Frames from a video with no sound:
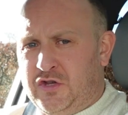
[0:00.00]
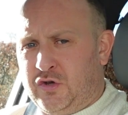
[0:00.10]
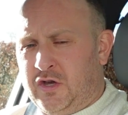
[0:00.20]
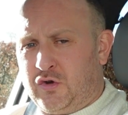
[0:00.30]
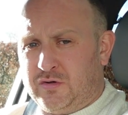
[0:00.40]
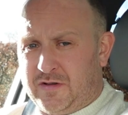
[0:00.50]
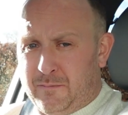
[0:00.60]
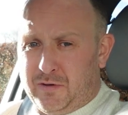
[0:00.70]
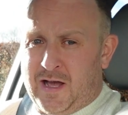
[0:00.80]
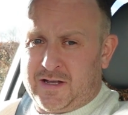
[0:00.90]
you can go to the
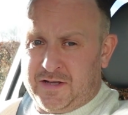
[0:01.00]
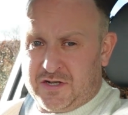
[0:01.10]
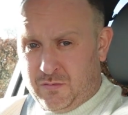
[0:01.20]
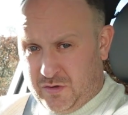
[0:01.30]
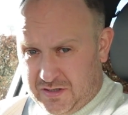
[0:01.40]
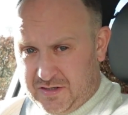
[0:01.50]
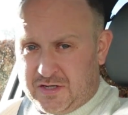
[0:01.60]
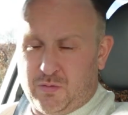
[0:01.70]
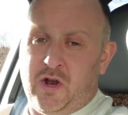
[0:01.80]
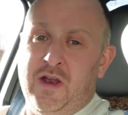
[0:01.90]
Black Edition, which is
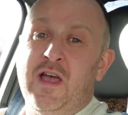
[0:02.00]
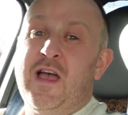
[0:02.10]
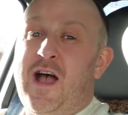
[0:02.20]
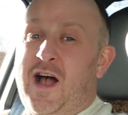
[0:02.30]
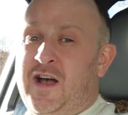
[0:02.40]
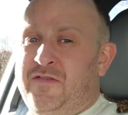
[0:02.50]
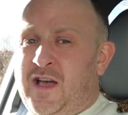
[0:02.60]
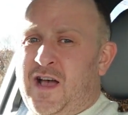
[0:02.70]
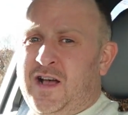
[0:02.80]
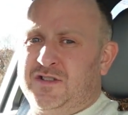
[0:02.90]
this one, and
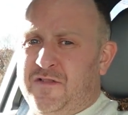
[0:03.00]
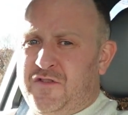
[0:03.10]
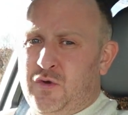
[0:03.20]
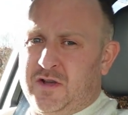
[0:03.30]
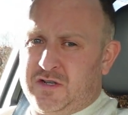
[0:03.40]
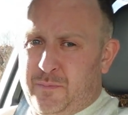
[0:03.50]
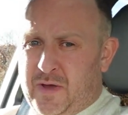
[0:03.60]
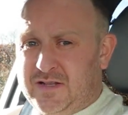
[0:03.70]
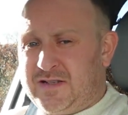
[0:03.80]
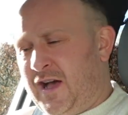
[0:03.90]
that adds a few extra
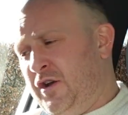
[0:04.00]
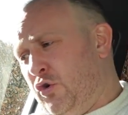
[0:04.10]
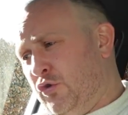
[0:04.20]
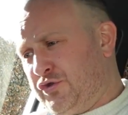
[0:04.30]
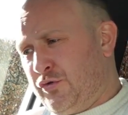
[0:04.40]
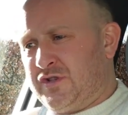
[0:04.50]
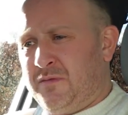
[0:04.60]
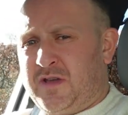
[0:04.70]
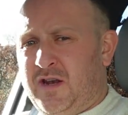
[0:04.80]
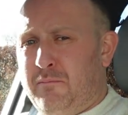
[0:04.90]
bits and also
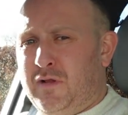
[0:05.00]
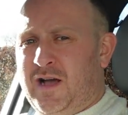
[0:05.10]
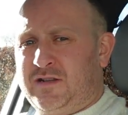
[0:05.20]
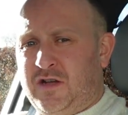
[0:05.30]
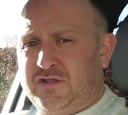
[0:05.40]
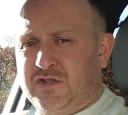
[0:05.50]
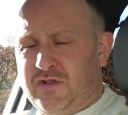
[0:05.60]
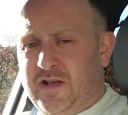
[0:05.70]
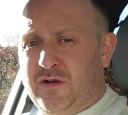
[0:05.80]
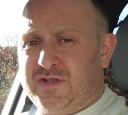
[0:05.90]
some kind of black touches
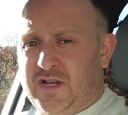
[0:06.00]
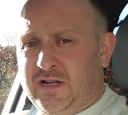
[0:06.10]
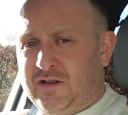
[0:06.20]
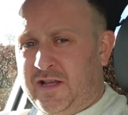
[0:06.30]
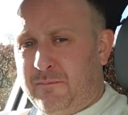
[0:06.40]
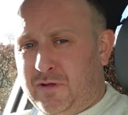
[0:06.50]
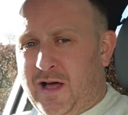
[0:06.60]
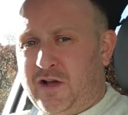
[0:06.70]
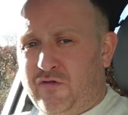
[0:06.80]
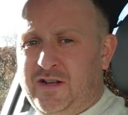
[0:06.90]
on the outside, like
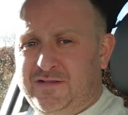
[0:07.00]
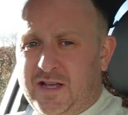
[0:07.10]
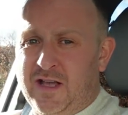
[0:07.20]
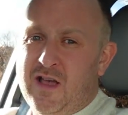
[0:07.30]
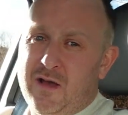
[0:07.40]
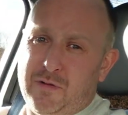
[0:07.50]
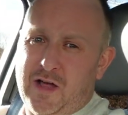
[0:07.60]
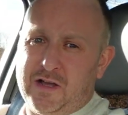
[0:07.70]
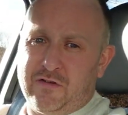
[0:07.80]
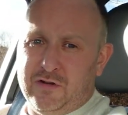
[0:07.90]
black writing,
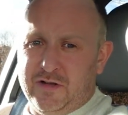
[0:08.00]
black grille,